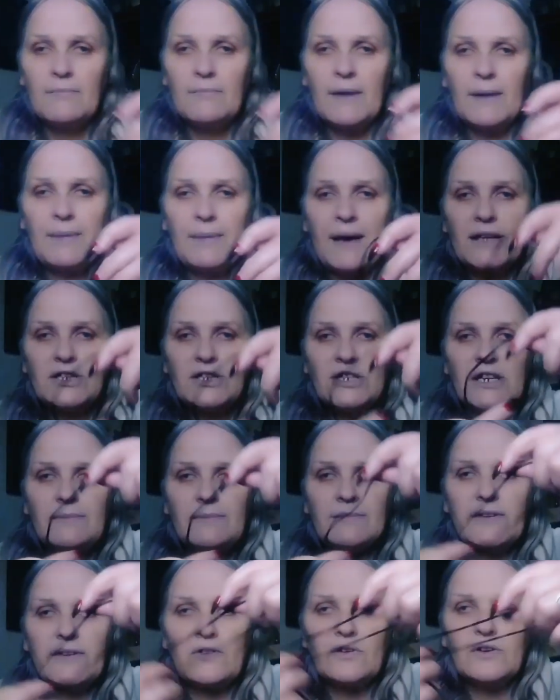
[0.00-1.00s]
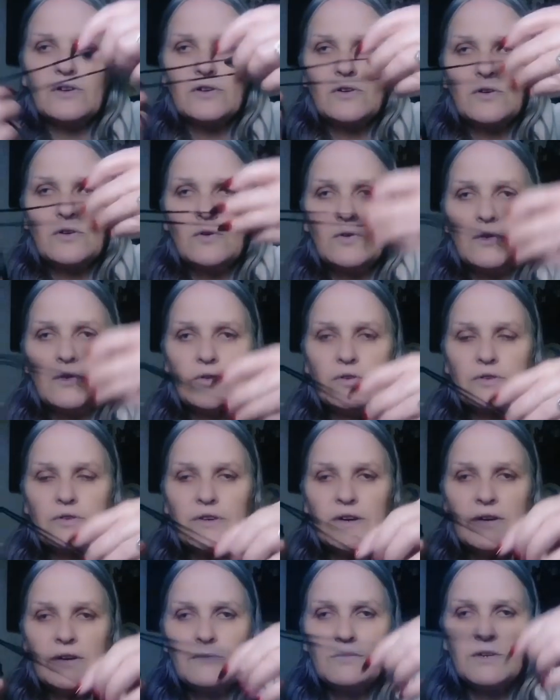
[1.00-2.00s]
My pendulum is on a cord,
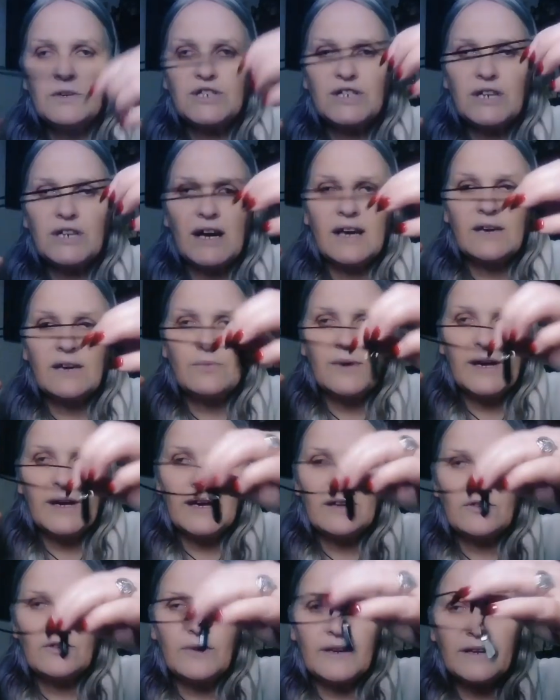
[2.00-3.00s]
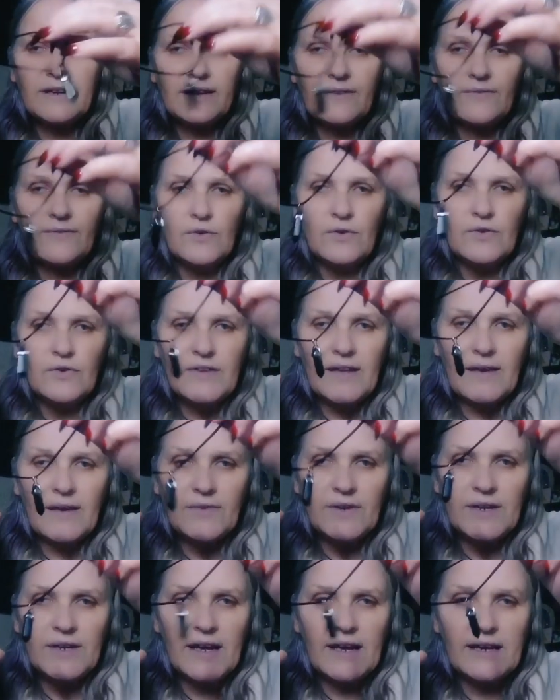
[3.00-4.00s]
which I wear
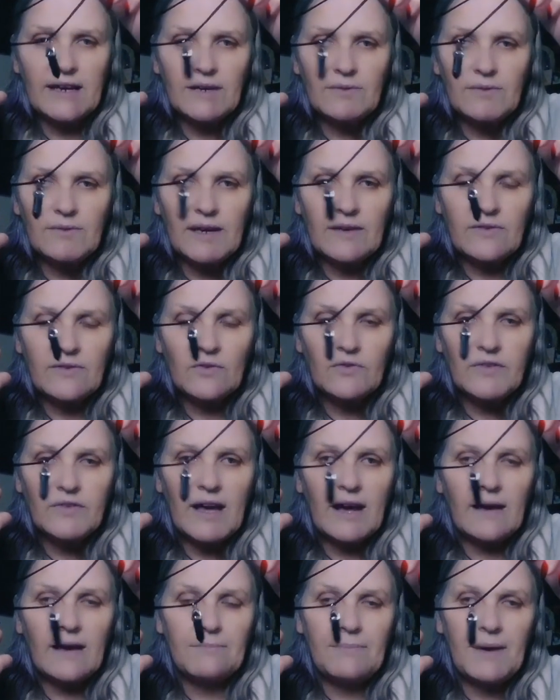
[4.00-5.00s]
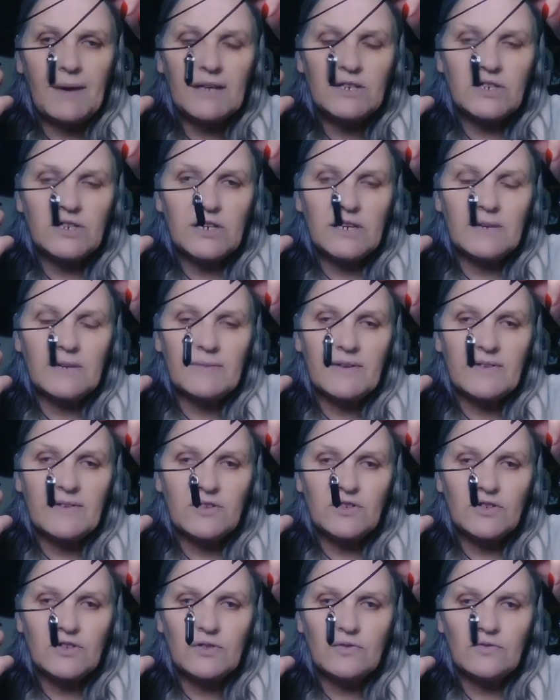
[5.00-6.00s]
24/7 anyway. So that pendulum is
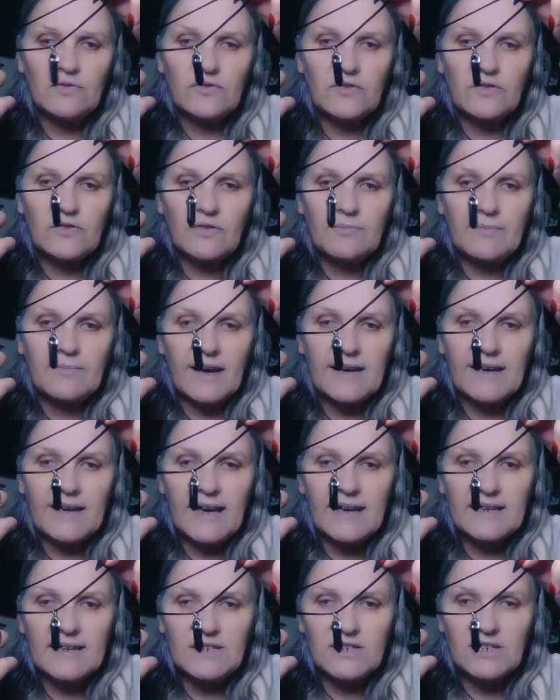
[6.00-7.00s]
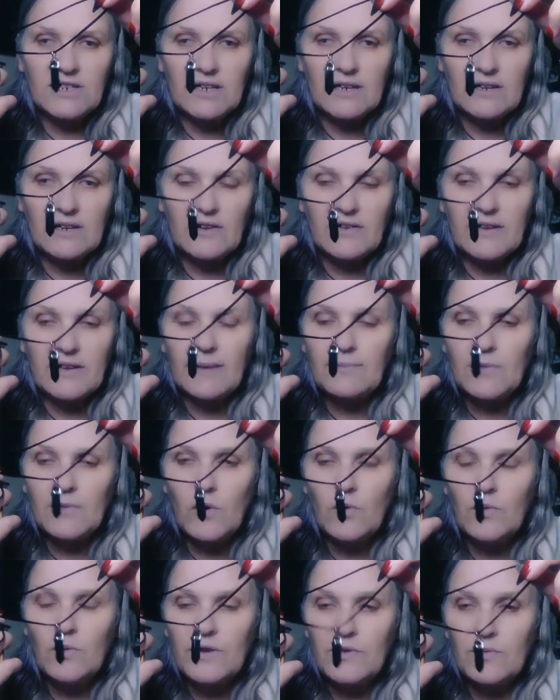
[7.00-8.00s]
attuned to my energy because I'm
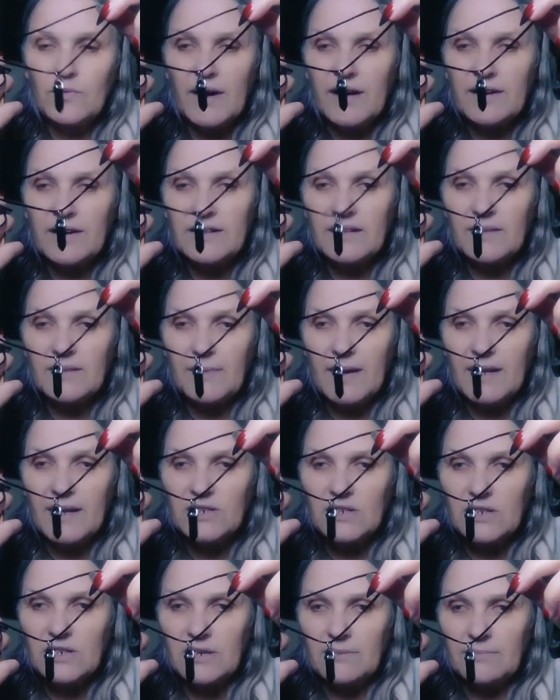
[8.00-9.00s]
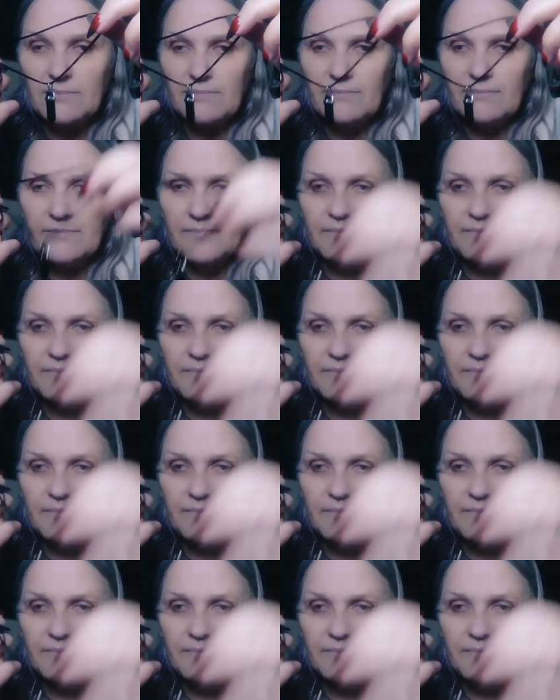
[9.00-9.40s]
always wearing the pendulum.